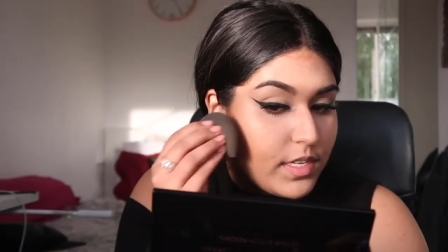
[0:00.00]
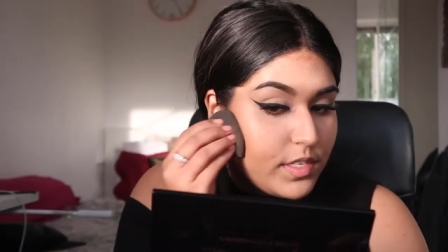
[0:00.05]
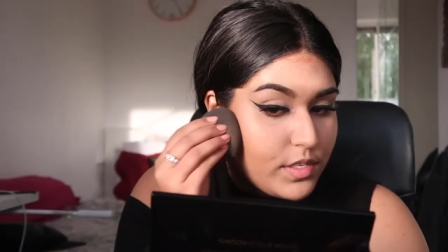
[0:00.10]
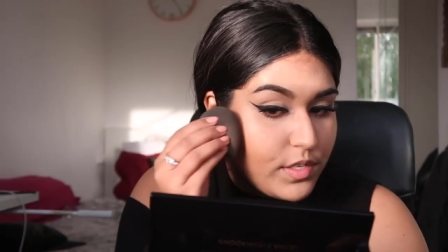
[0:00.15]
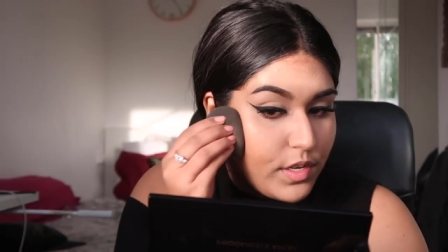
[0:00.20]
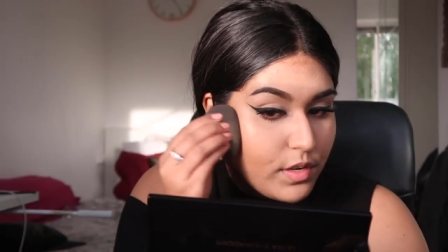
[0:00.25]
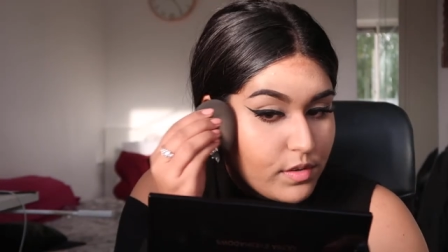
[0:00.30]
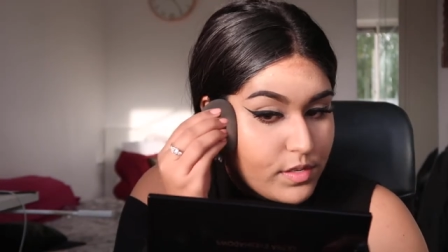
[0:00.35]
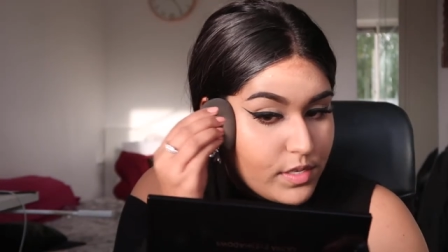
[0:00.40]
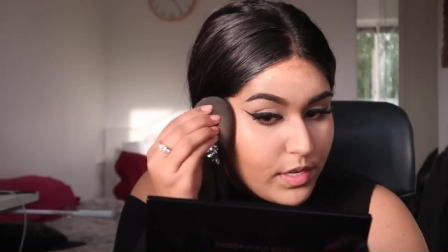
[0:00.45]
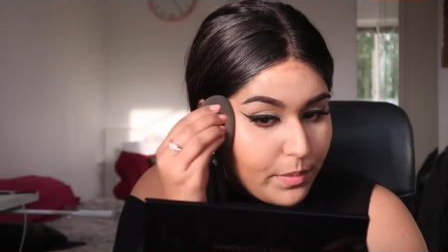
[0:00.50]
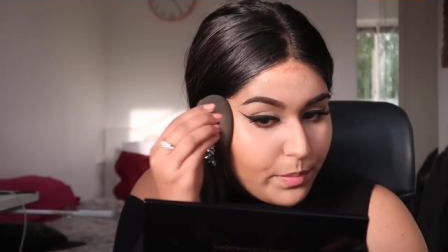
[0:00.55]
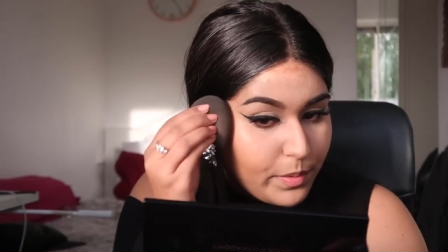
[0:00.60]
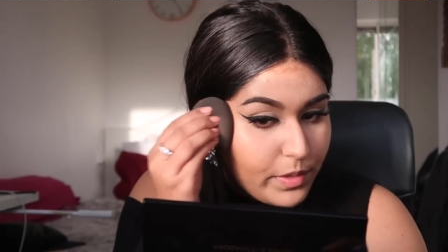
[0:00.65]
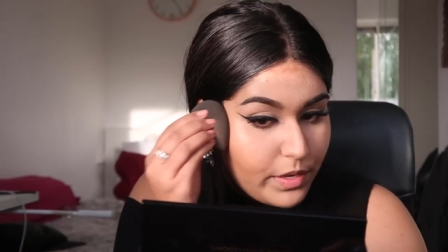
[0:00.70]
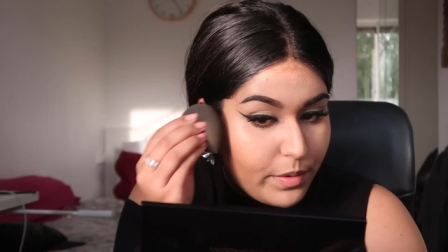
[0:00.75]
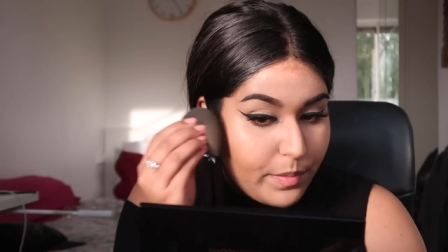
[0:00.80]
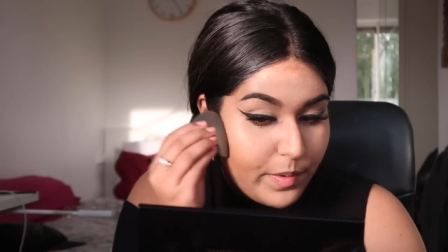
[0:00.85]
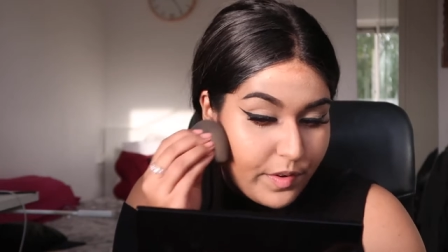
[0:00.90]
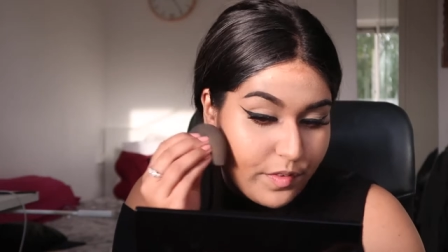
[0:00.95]
it soaks up a
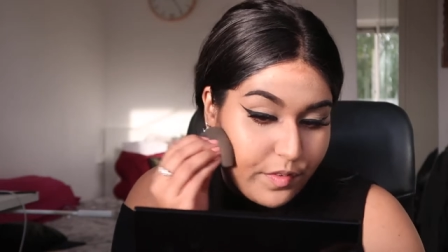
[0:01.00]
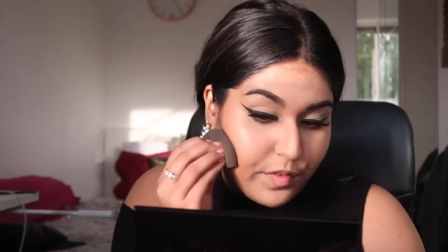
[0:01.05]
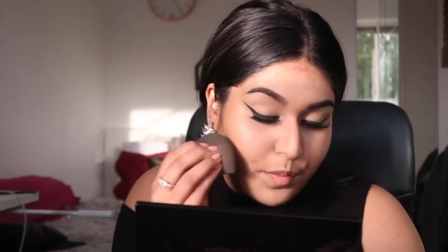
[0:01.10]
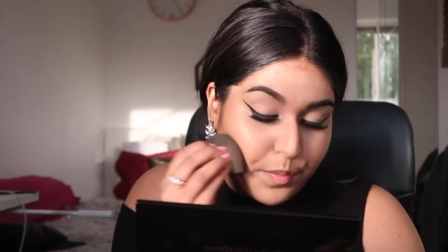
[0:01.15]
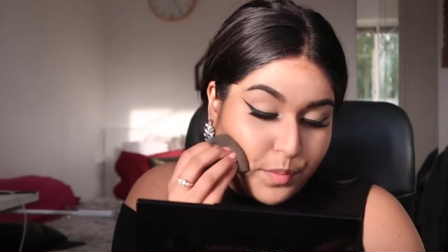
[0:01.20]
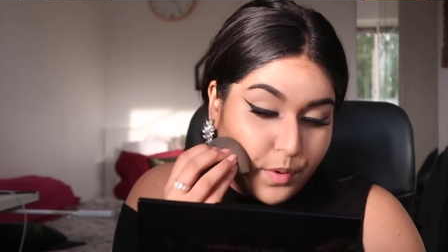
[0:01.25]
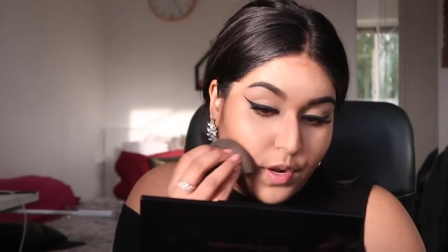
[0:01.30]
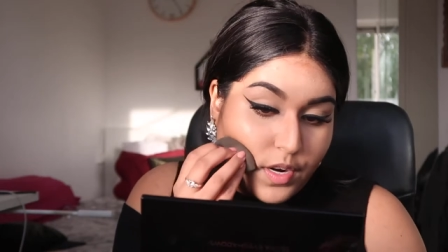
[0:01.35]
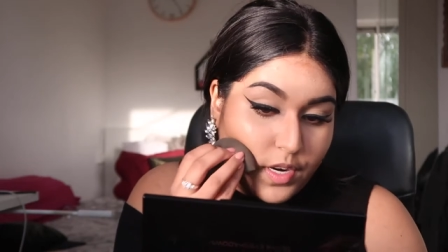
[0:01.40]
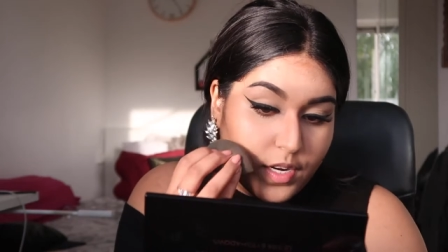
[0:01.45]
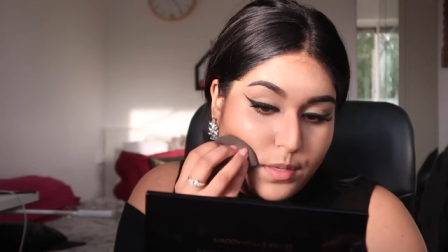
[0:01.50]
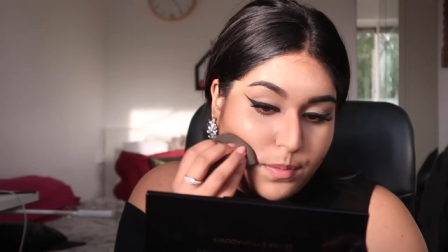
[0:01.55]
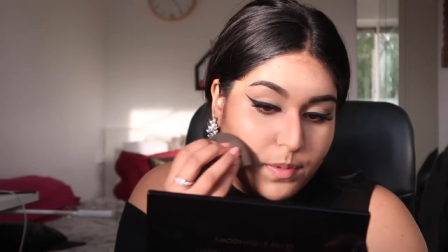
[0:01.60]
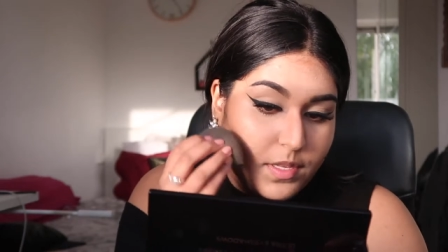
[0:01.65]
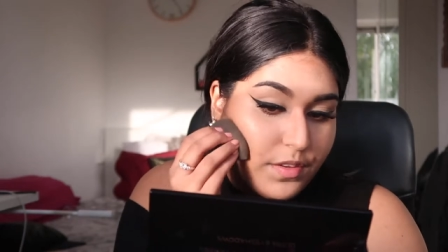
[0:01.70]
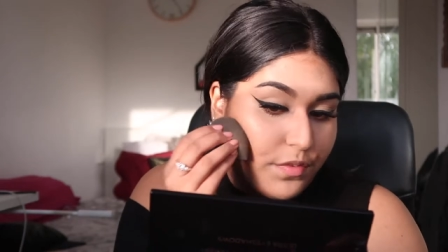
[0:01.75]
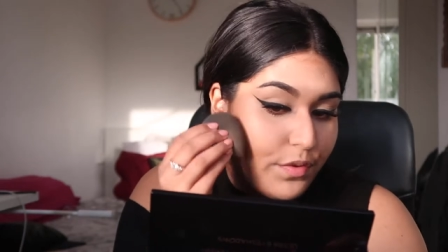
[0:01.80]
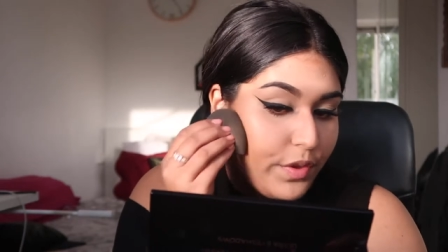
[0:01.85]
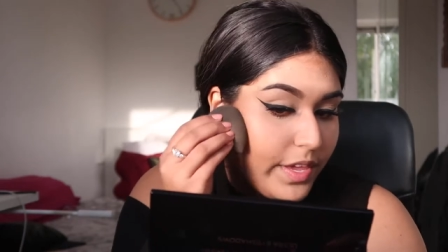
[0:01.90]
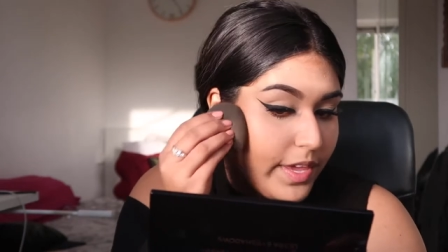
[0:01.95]
little bit of the product,
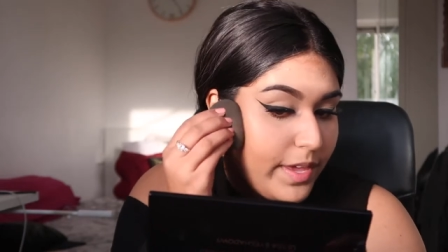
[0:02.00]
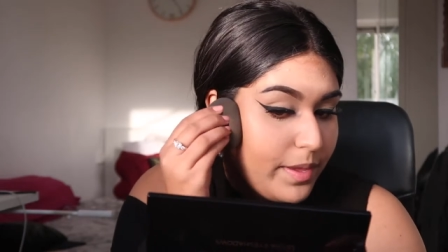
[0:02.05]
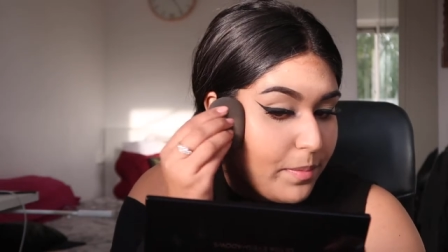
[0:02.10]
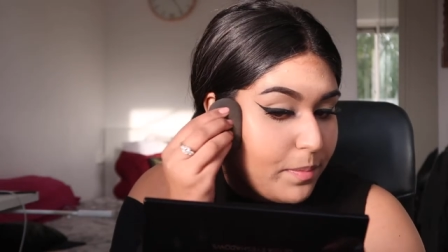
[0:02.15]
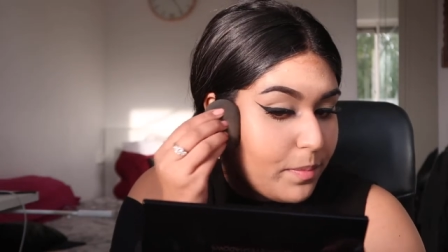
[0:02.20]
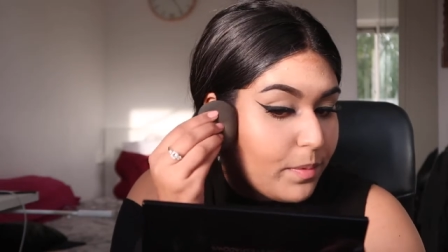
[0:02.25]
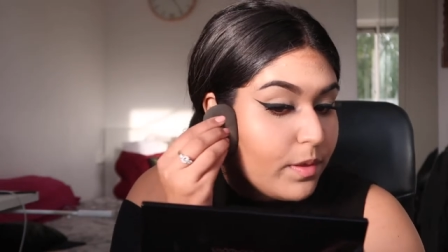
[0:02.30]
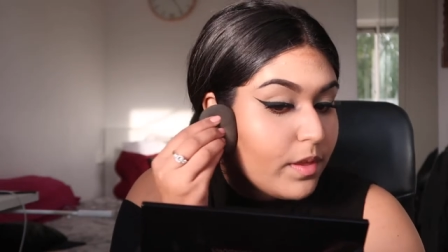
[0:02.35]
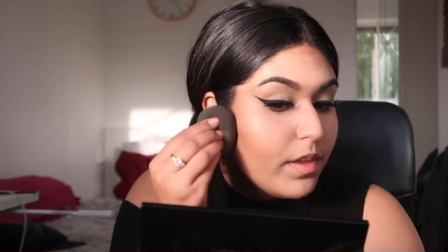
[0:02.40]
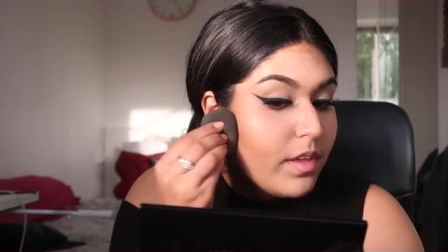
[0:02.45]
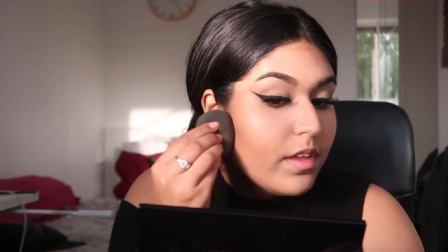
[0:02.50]
but if you keep